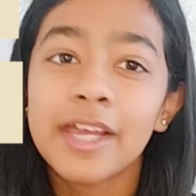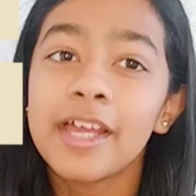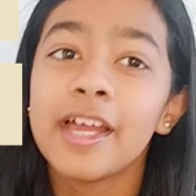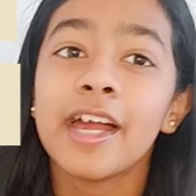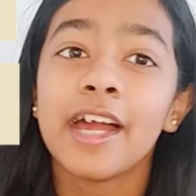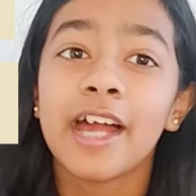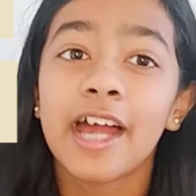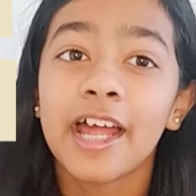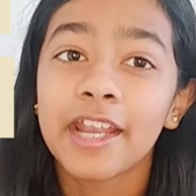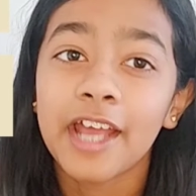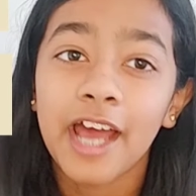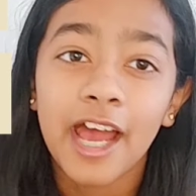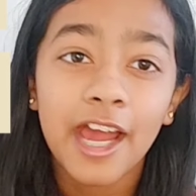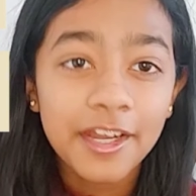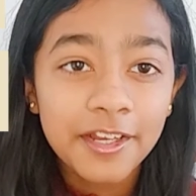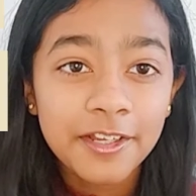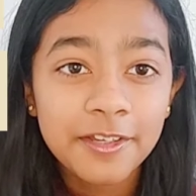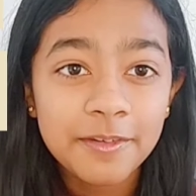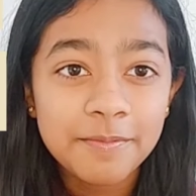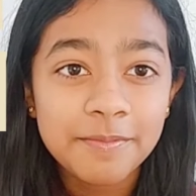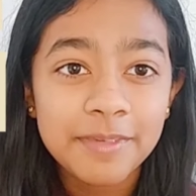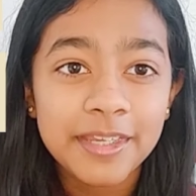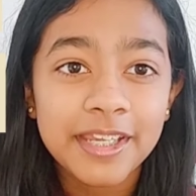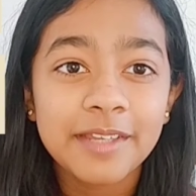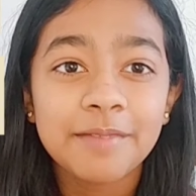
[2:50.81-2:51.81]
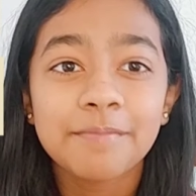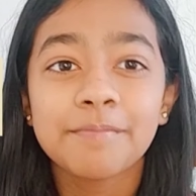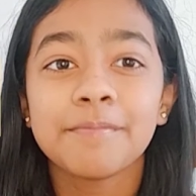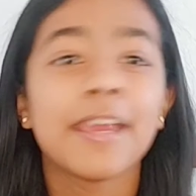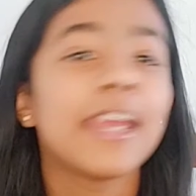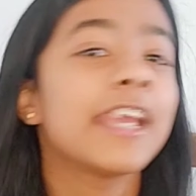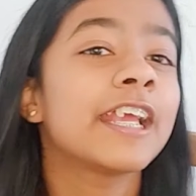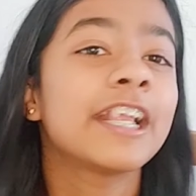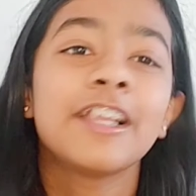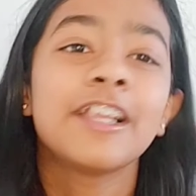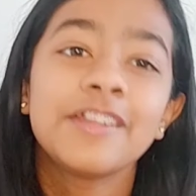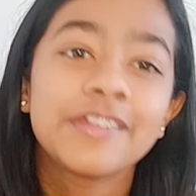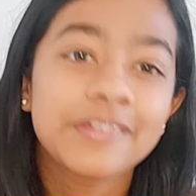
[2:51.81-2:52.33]
And I don't mean make
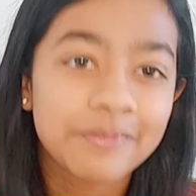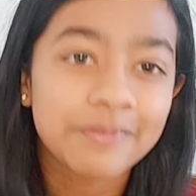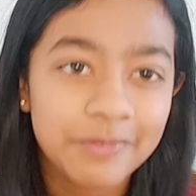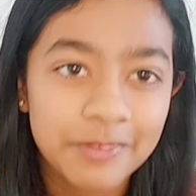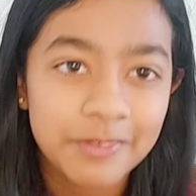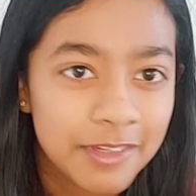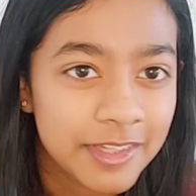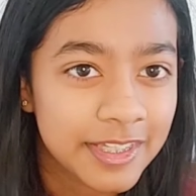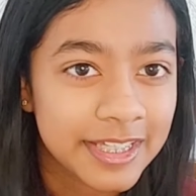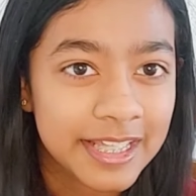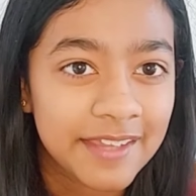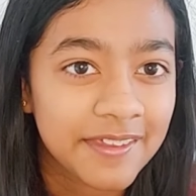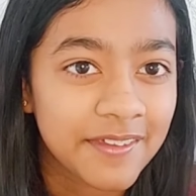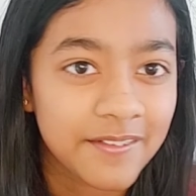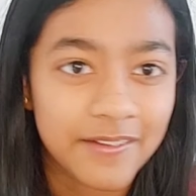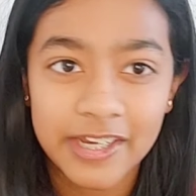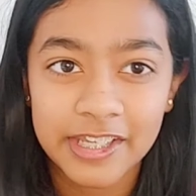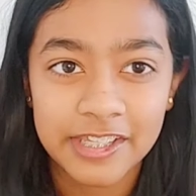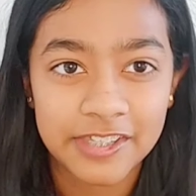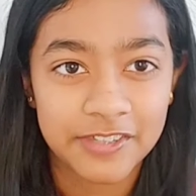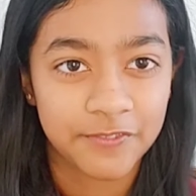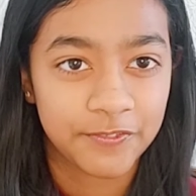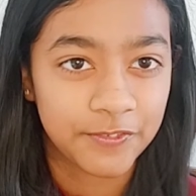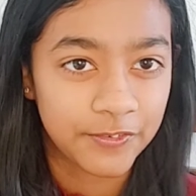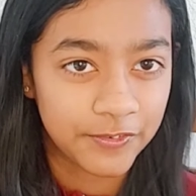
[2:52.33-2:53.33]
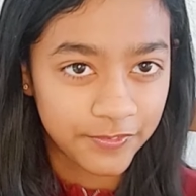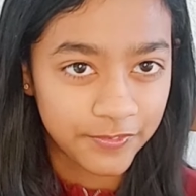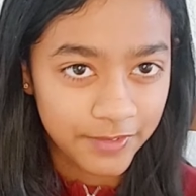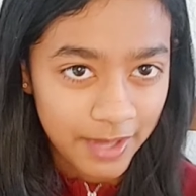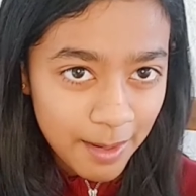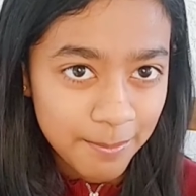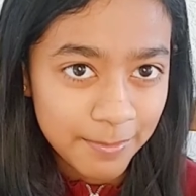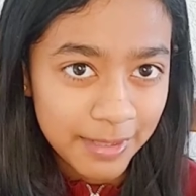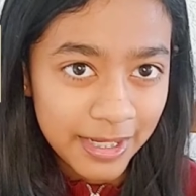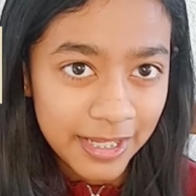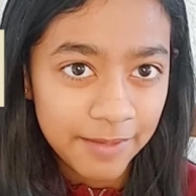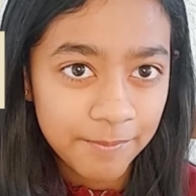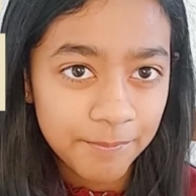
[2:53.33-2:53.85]
loads of noise like the rest of your
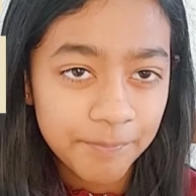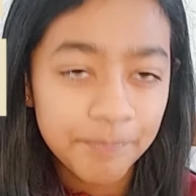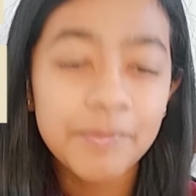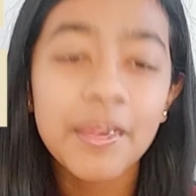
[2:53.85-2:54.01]
family.